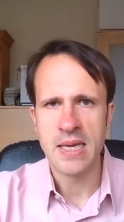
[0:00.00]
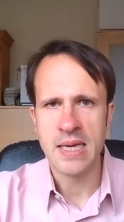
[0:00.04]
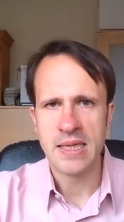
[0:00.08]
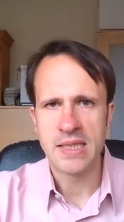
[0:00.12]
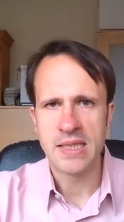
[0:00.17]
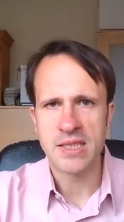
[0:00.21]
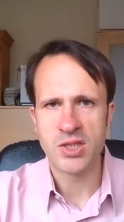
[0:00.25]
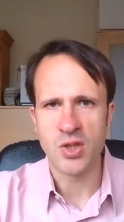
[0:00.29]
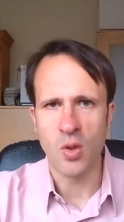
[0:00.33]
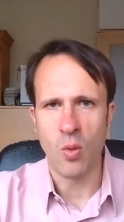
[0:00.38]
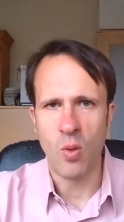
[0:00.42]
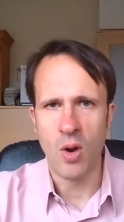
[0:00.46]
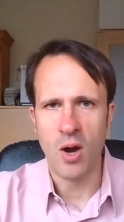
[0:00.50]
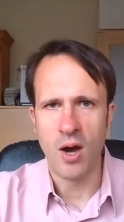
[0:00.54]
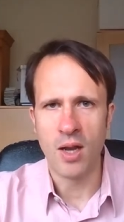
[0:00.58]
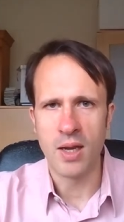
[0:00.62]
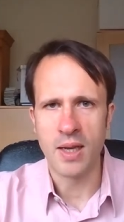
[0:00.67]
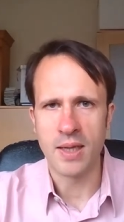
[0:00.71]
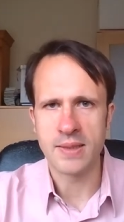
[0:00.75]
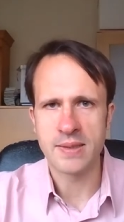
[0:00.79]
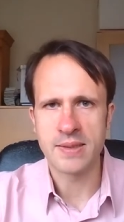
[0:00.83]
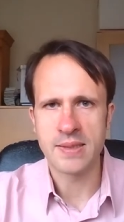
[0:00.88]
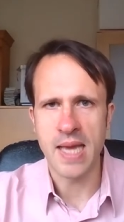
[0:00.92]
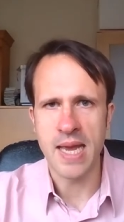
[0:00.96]
So while
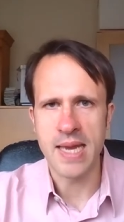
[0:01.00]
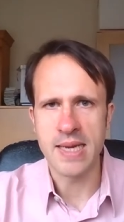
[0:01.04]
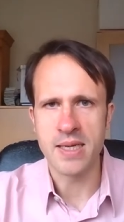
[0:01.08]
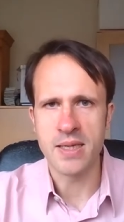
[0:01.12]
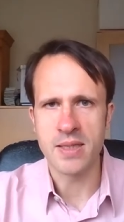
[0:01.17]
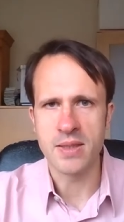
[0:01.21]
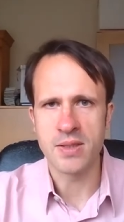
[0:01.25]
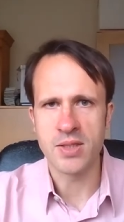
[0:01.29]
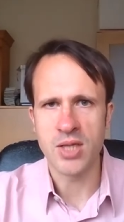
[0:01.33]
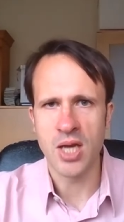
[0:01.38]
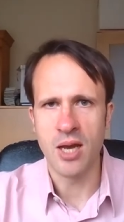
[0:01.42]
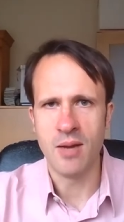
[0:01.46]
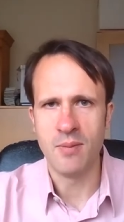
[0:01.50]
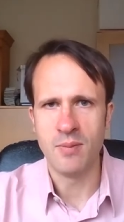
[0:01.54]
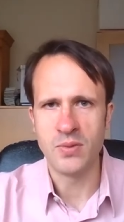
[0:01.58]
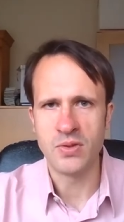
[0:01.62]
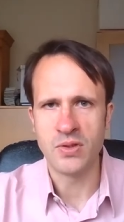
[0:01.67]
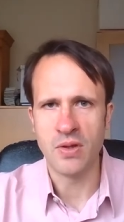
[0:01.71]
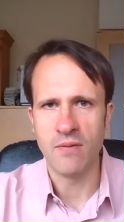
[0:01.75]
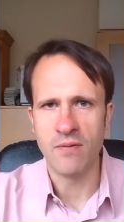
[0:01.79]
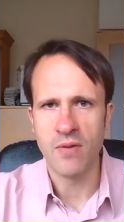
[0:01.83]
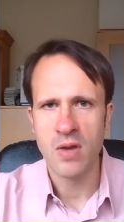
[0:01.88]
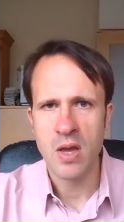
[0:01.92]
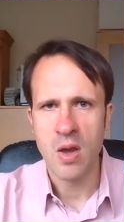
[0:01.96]
I said in terms
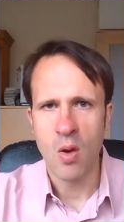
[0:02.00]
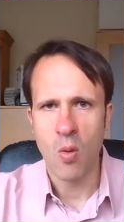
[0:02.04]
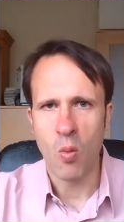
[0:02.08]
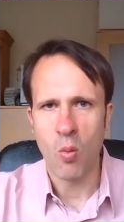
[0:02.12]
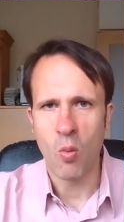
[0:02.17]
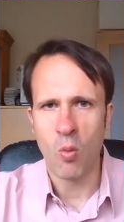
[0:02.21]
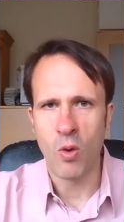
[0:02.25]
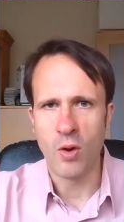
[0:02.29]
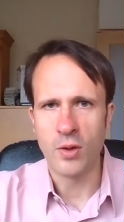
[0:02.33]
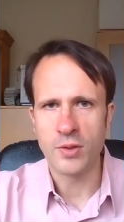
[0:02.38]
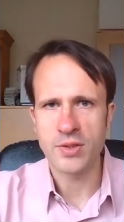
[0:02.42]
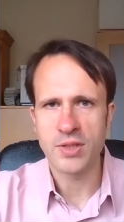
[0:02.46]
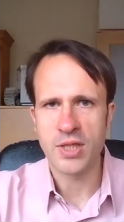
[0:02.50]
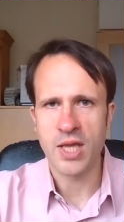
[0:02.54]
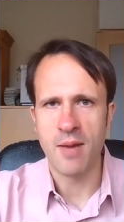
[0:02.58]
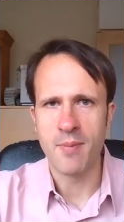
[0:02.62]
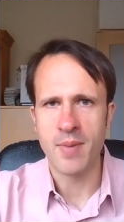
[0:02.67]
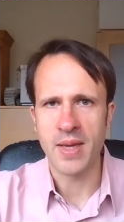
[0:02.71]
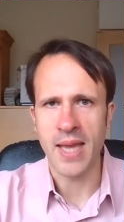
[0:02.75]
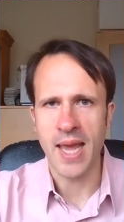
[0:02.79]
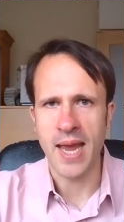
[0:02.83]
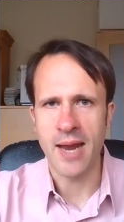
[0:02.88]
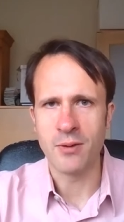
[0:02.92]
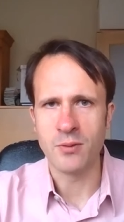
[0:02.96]
of what's
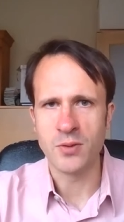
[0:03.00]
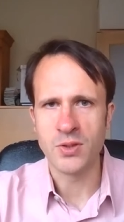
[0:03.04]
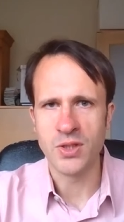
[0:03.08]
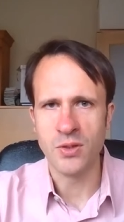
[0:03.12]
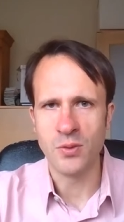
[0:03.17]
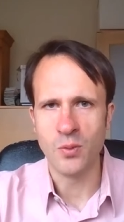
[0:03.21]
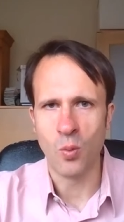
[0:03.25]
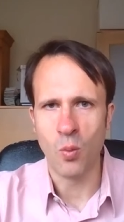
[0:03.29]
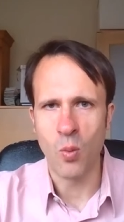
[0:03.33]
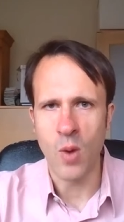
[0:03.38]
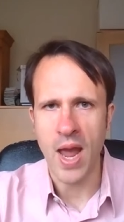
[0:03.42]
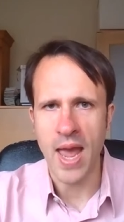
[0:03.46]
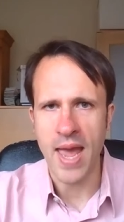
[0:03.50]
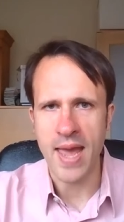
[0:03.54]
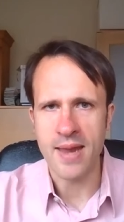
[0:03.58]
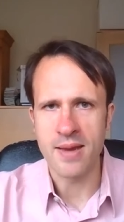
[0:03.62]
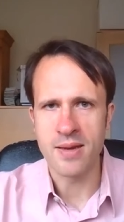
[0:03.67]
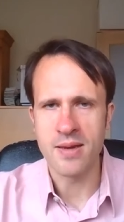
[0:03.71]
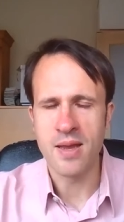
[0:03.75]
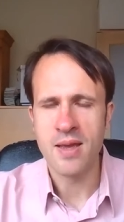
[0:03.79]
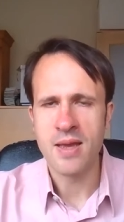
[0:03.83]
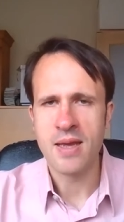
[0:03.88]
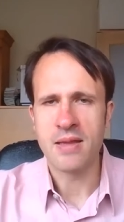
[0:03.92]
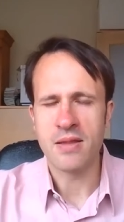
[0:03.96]
coming out and
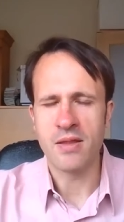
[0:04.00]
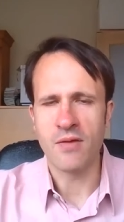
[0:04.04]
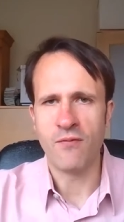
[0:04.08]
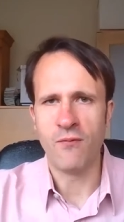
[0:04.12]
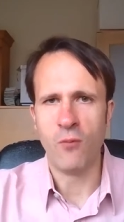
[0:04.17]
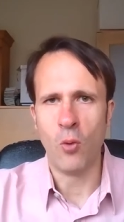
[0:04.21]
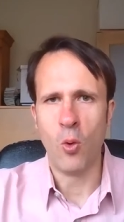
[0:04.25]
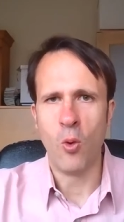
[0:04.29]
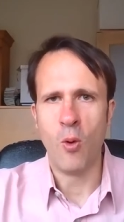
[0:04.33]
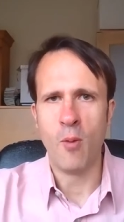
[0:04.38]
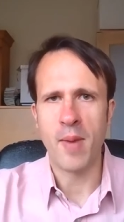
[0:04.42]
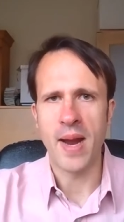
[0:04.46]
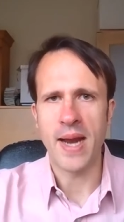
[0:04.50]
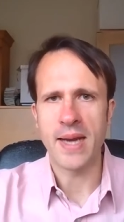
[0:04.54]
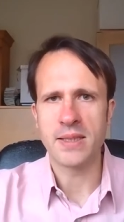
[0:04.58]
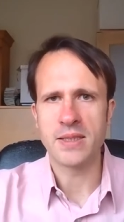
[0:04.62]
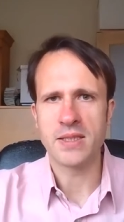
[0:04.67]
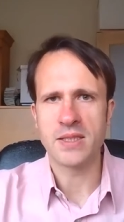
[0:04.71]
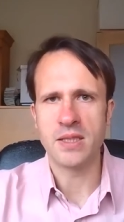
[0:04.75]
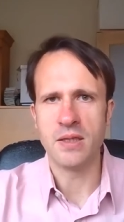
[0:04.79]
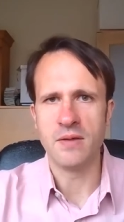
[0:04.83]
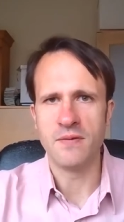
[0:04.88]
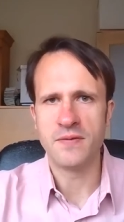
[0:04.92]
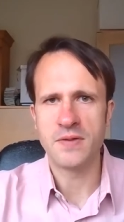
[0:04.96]
when, the
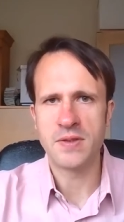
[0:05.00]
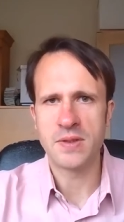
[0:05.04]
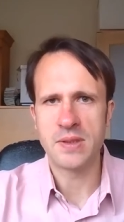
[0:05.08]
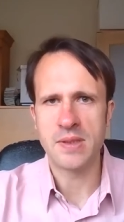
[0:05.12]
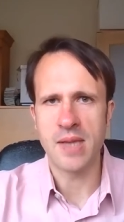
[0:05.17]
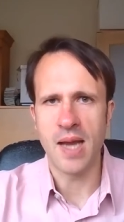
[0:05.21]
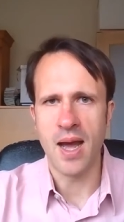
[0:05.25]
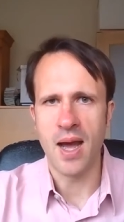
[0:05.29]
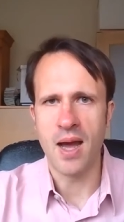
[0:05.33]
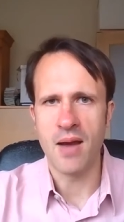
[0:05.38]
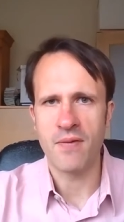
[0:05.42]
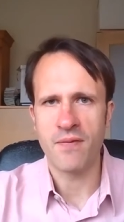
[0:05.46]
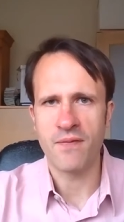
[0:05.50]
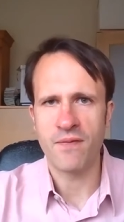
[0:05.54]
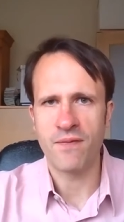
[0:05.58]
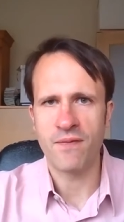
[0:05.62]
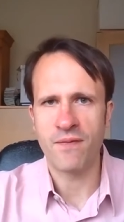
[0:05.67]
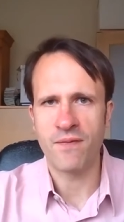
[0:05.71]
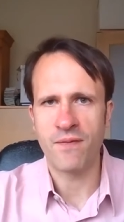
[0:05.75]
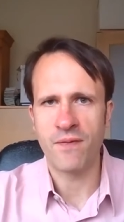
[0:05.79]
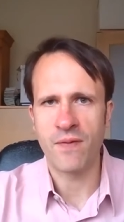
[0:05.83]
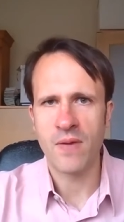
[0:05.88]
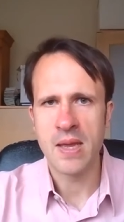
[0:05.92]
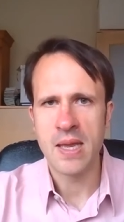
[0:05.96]
formats of
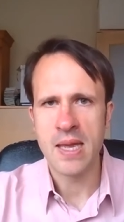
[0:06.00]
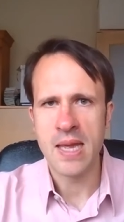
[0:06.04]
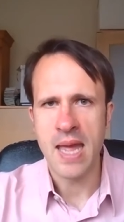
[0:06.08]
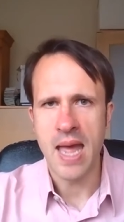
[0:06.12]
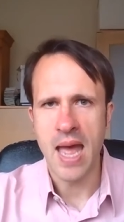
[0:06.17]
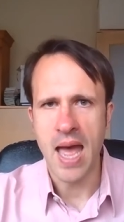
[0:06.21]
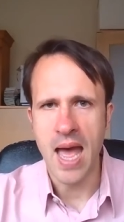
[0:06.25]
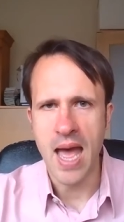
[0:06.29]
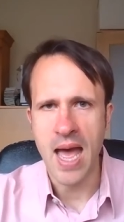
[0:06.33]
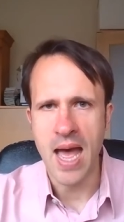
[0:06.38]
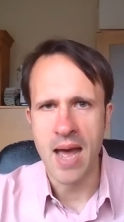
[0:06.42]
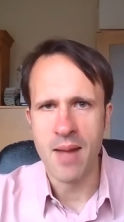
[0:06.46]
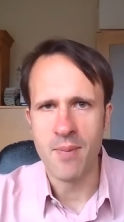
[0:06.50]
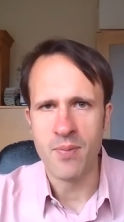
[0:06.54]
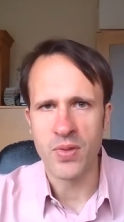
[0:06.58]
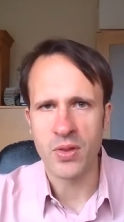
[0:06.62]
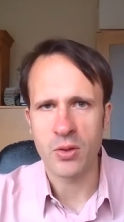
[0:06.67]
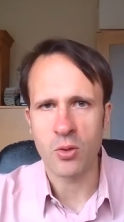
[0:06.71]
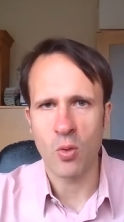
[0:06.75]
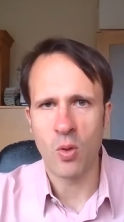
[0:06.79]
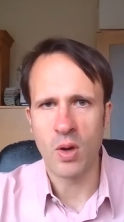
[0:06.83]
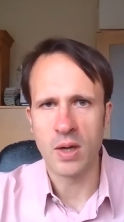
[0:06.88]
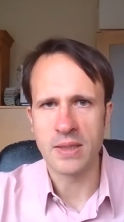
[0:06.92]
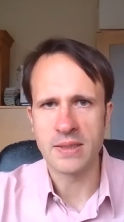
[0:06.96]
stuff,
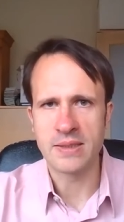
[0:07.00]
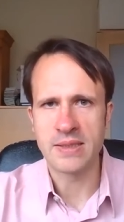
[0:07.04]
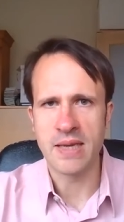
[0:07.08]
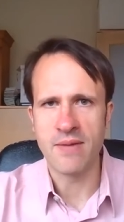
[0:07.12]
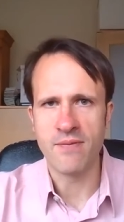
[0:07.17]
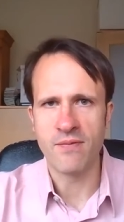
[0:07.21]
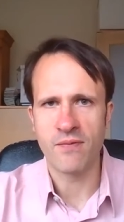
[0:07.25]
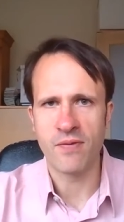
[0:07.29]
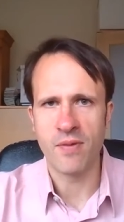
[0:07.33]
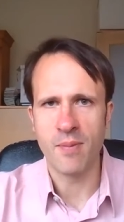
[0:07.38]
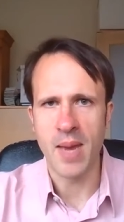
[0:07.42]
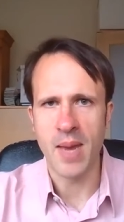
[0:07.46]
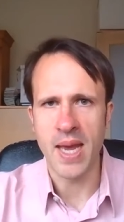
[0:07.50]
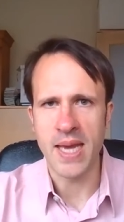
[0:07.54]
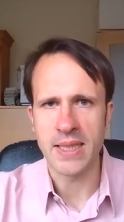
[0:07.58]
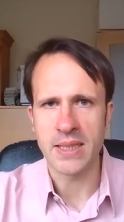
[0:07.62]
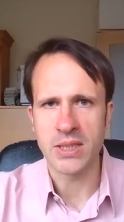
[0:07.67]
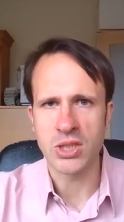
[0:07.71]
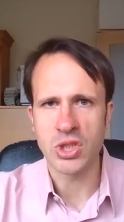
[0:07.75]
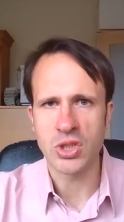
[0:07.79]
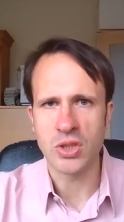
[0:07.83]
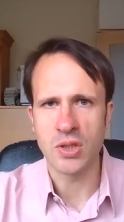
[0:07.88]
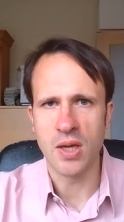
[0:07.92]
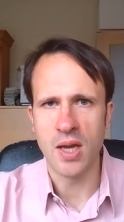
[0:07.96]
quality
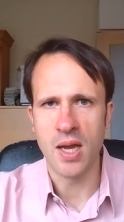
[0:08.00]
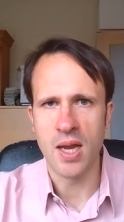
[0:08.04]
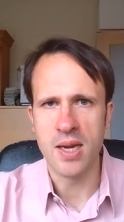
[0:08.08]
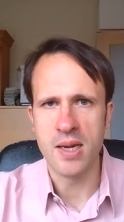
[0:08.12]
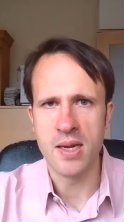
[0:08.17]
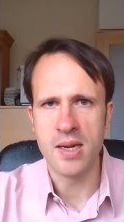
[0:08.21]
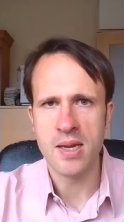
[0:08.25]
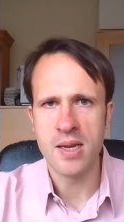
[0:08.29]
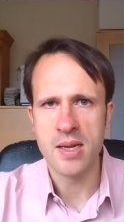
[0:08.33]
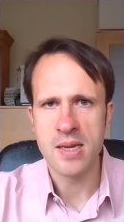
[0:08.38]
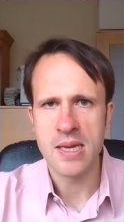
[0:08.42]
information,